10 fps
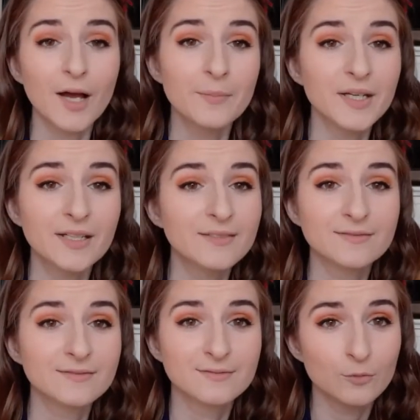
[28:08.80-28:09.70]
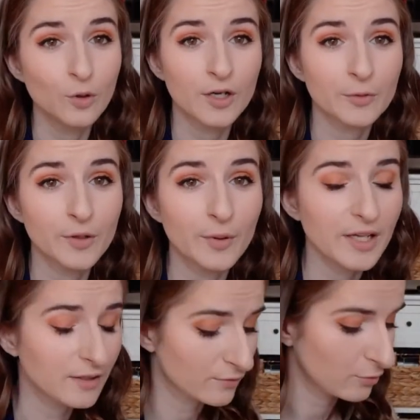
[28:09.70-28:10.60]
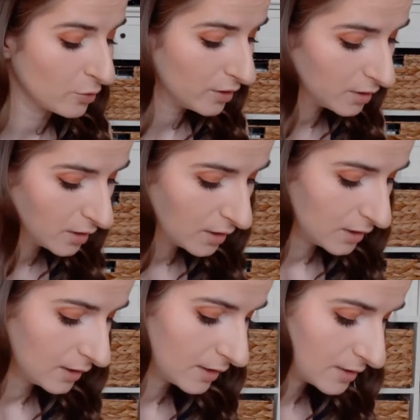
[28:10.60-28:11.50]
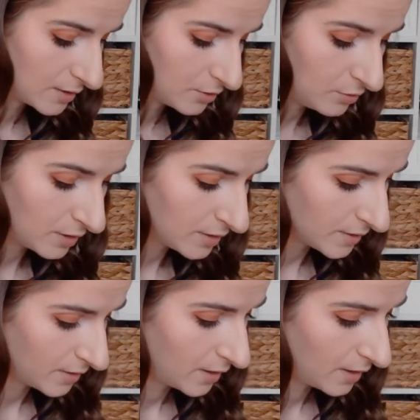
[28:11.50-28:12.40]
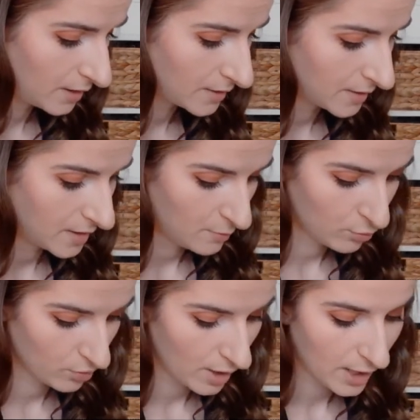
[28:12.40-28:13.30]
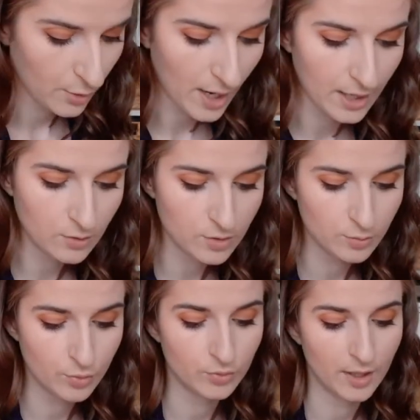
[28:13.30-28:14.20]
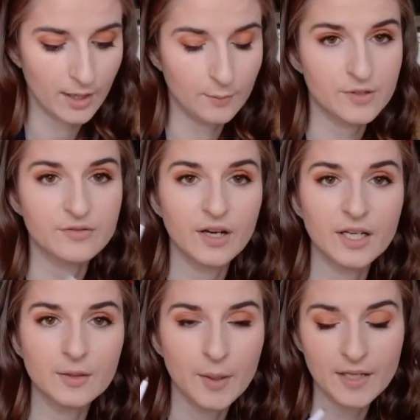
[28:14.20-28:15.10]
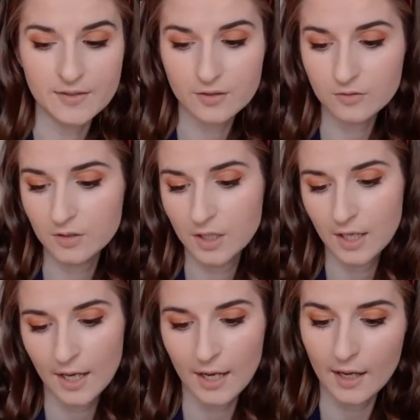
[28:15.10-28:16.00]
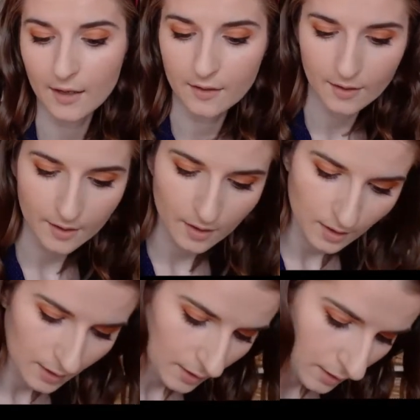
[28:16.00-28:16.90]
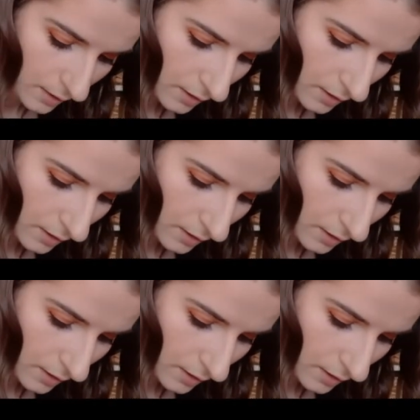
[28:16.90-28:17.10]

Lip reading: I mean, what are we waiting for? Let's do this. It is the Brow Out defining pencil, and I got it